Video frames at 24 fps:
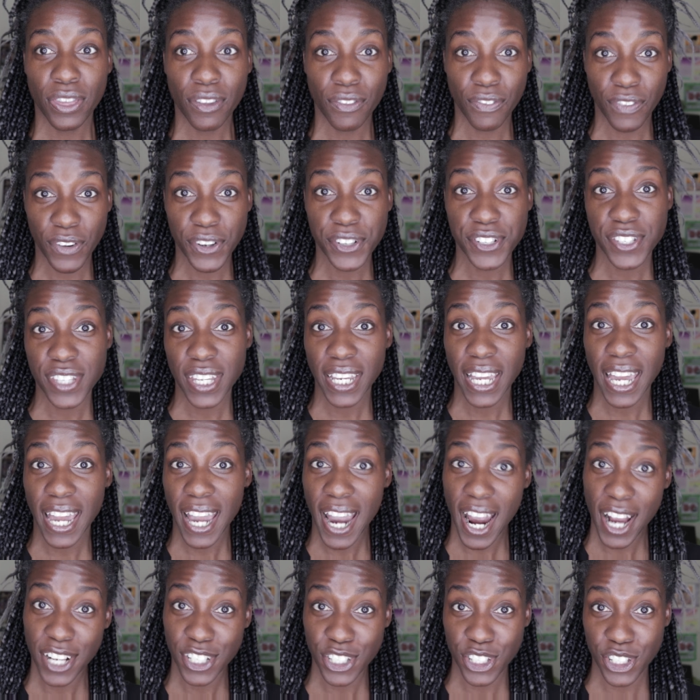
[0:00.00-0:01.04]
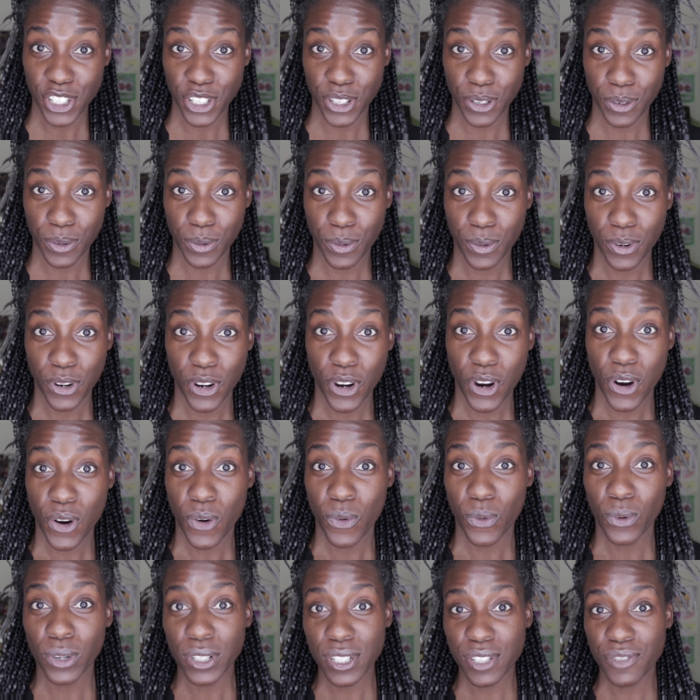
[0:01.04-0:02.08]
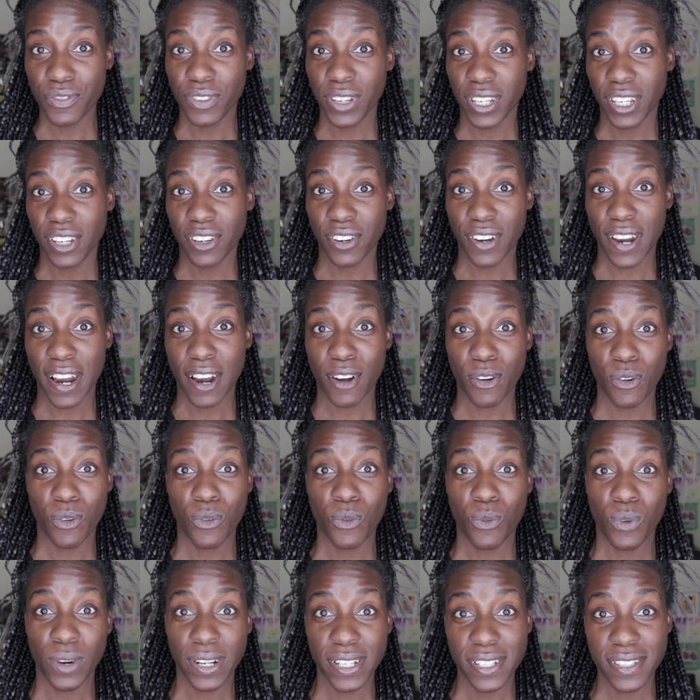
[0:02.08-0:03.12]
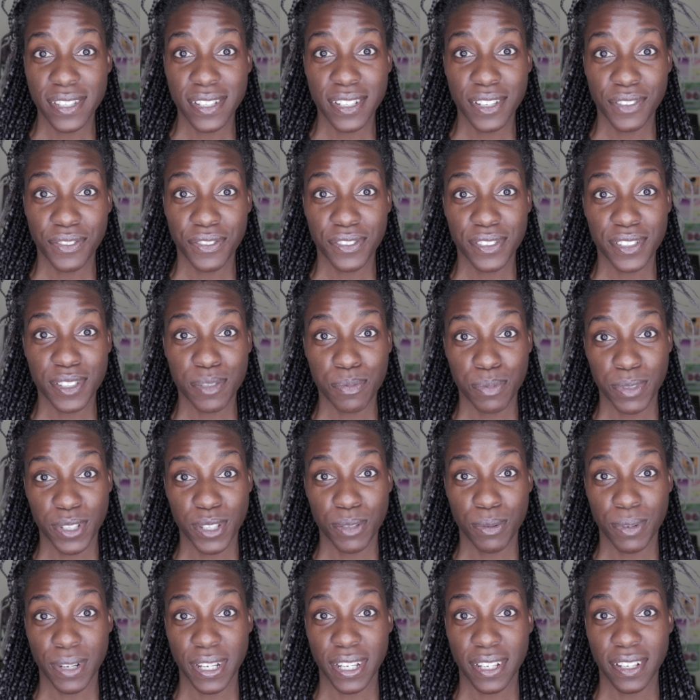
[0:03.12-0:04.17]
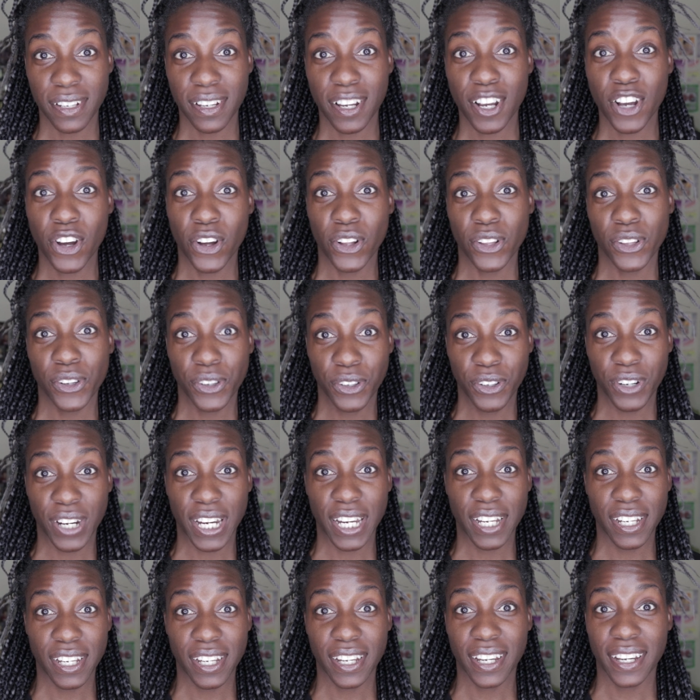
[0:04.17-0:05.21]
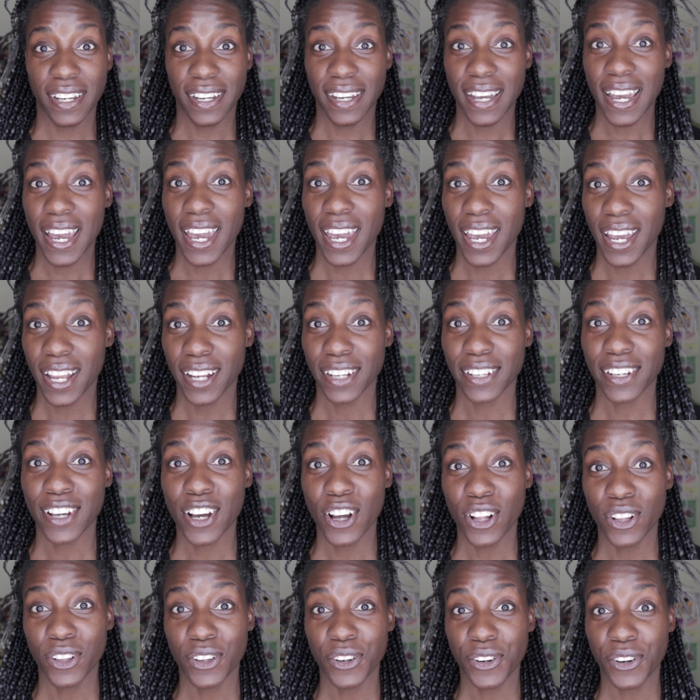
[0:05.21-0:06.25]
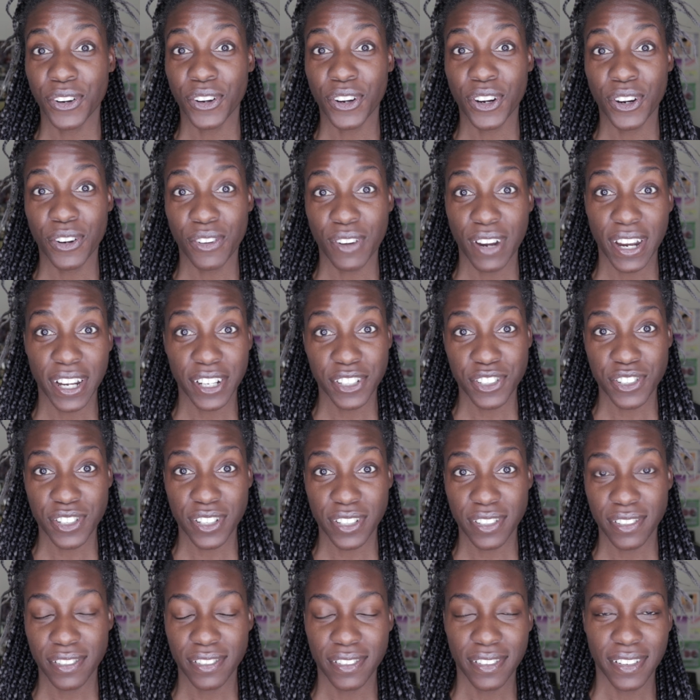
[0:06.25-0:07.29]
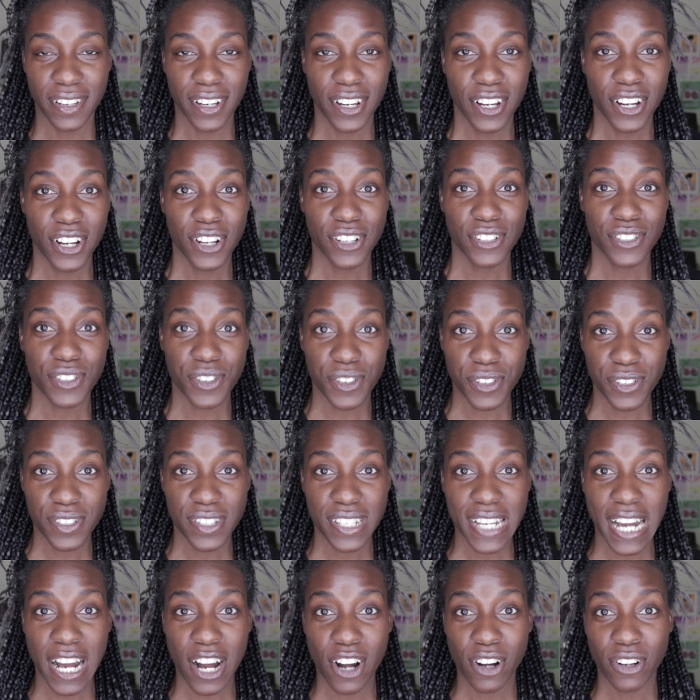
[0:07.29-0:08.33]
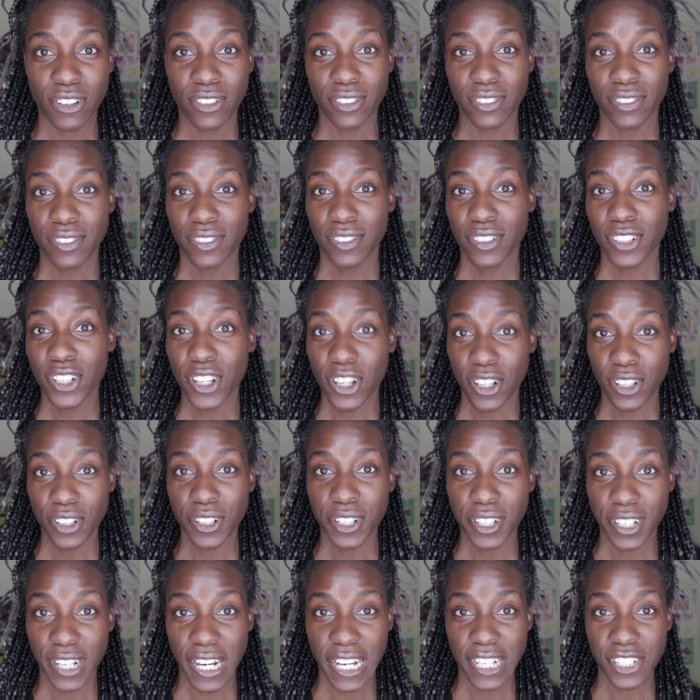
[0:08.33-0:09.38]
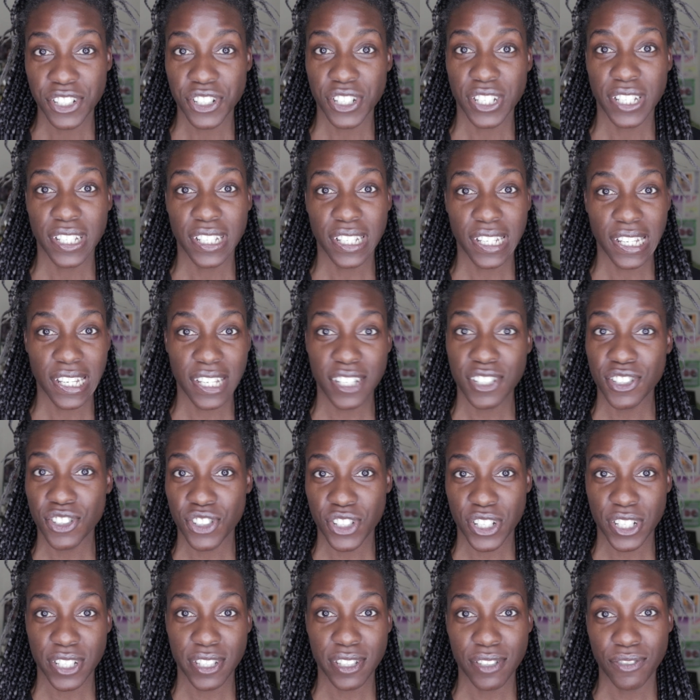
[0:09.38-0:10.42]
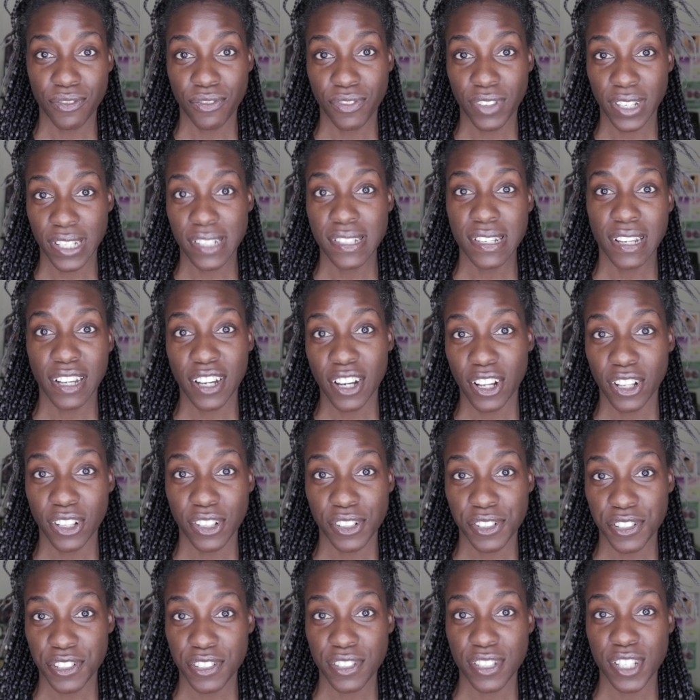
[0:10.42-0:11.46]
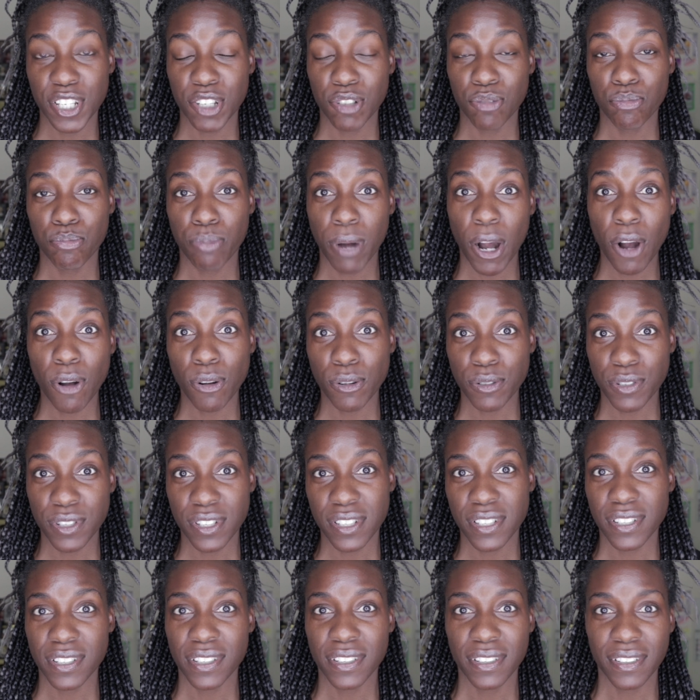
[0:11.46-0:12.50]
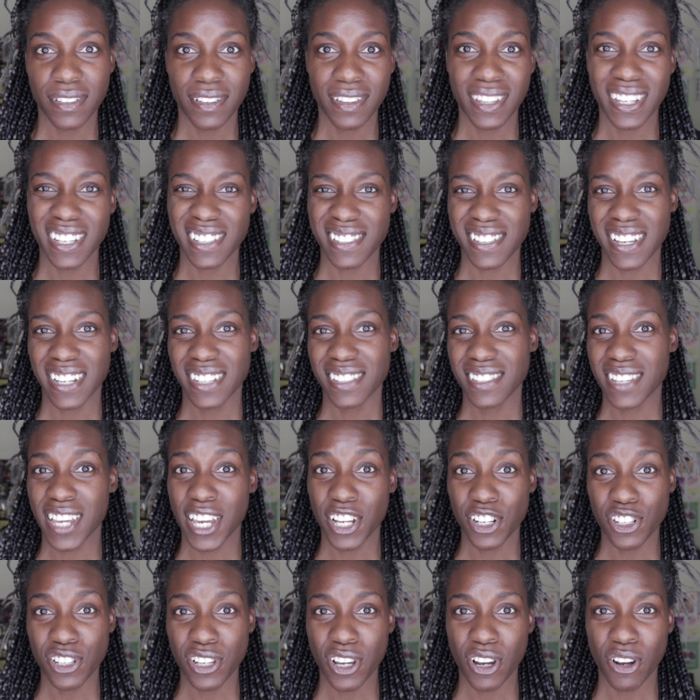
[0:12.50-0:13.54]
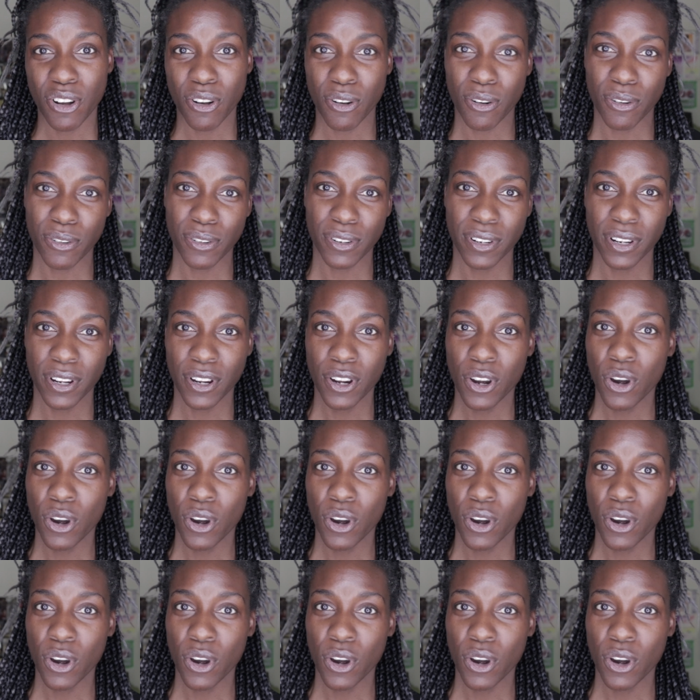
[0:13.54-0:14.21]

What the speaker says: The first thing I had to do was figure out what is the difference between color grading and color correction. Turns out color correction is just fixing colors in post, things like skin tone,